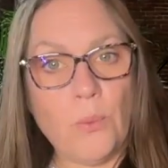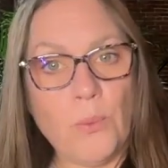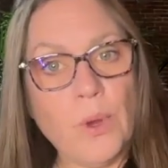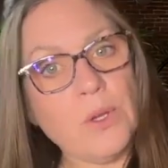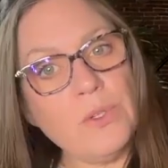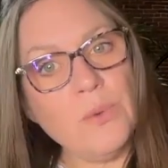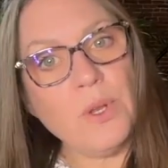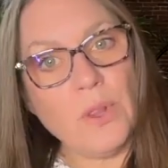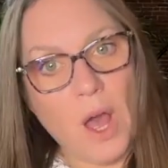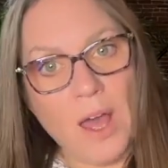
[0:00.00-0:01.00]
we're doing
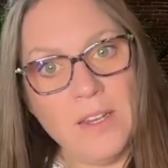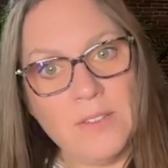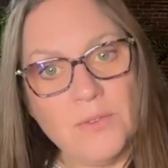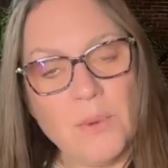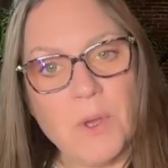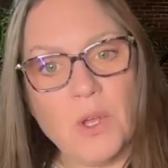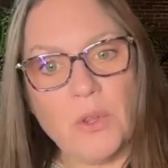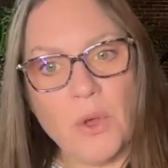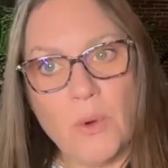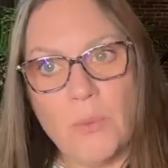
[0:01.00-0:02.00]
a lot from a
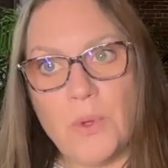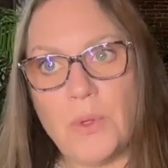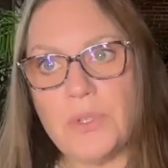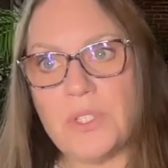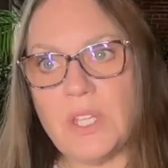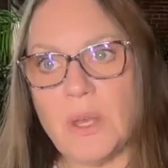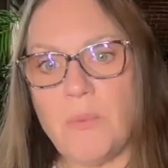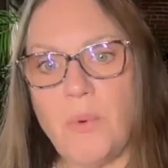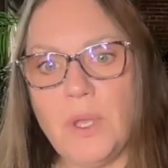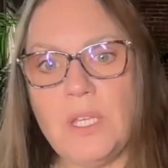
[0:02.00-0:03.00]
global
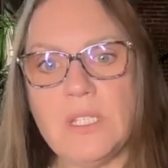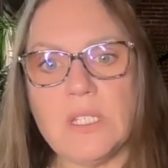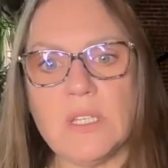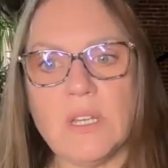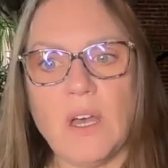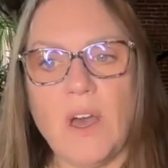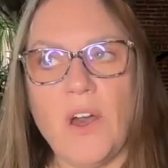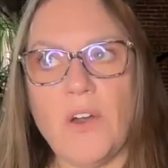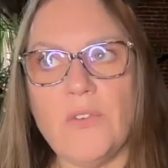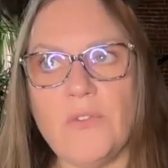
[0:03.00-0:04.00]
standpoint
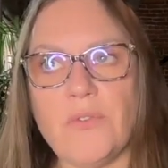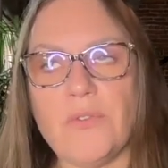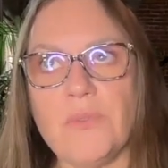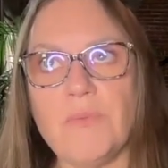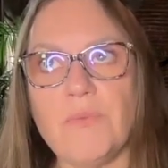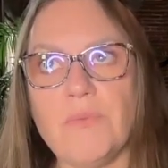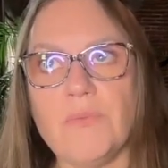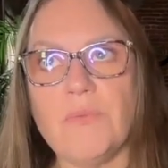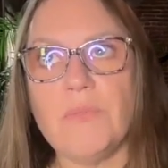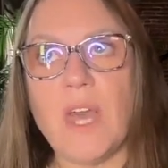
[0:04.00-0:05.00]
of
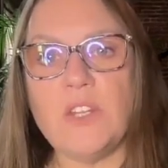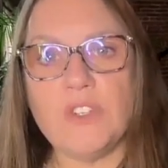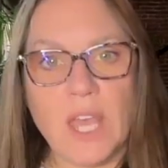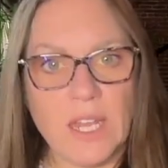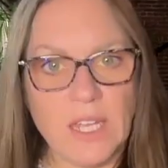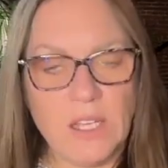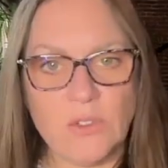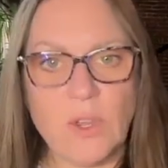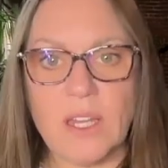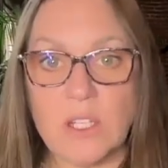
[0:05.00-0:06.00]
educating,
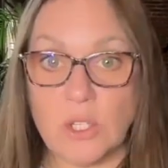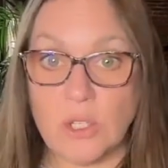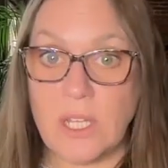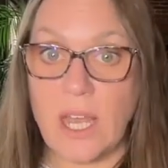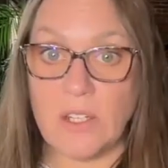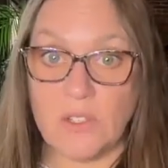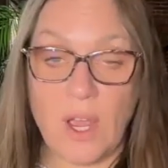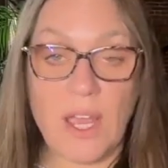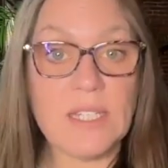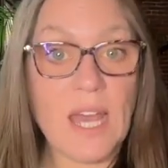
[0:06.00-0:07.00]
trying to learn to,
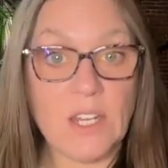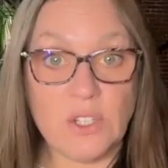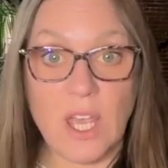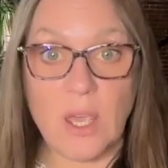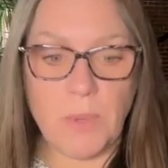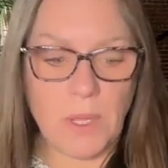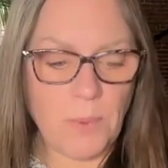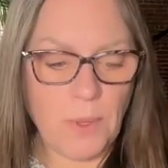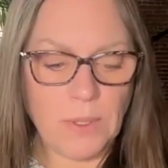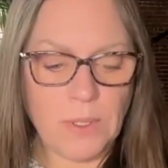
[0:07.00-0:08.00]
trying to educate
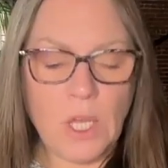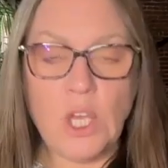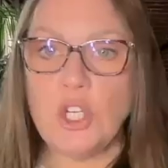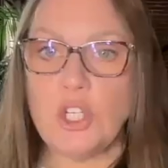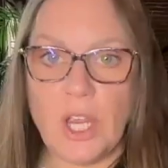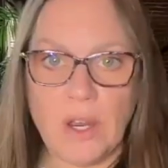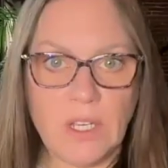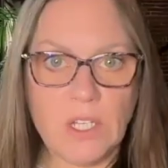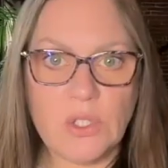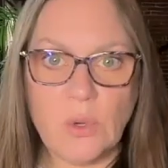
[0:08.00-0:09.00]
people,
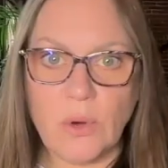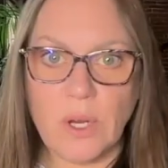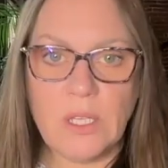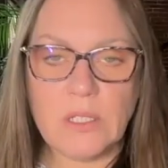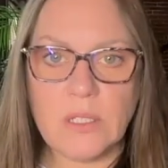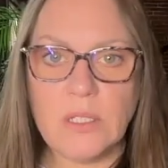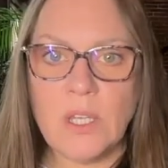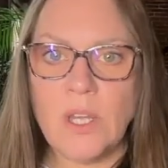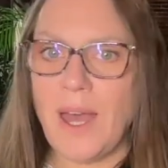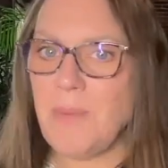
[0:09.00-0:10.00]
sharing stories.
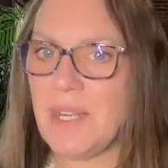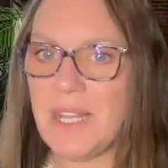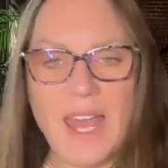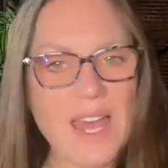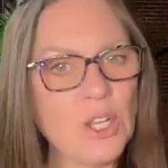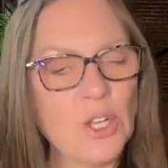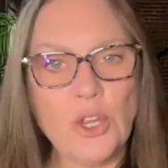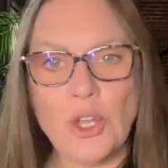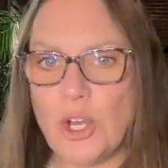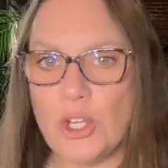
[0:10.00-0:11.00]
I mean, again,
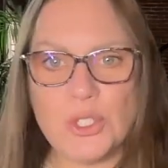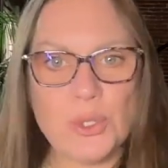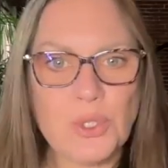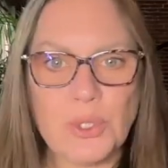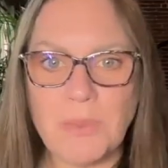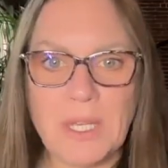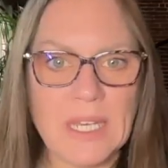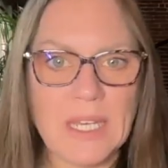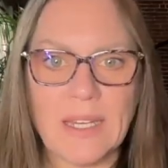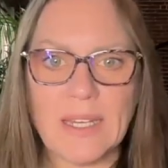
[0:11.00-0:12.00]
look on social media